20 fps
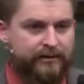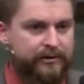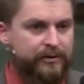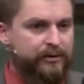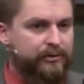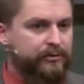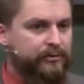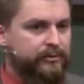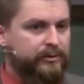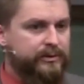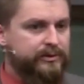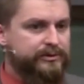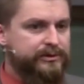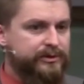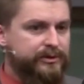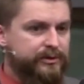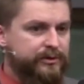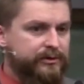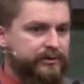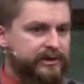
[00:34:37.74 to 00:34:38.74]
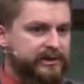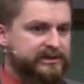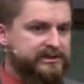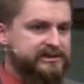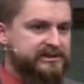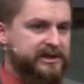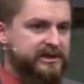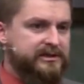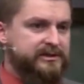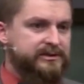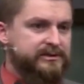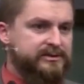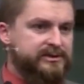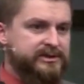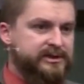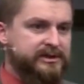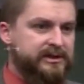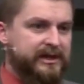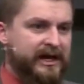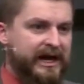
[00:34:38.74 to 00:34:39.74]
who will you continue
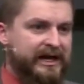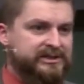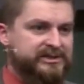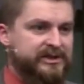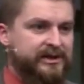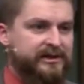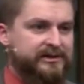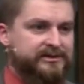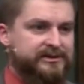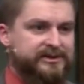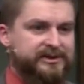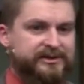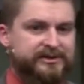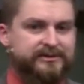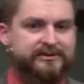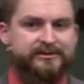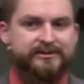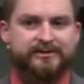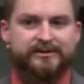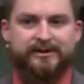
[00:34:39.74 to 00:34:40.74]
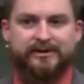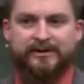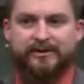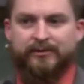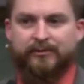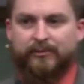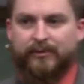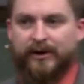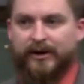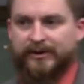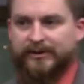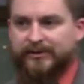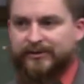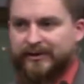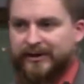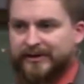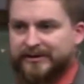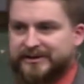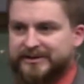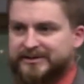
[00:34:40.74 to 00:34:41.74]
to latch onto while you're
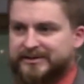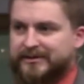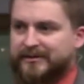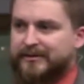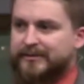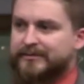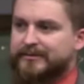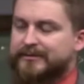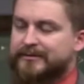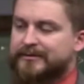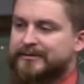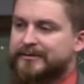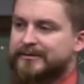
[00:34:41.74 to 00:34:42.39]
on this earth?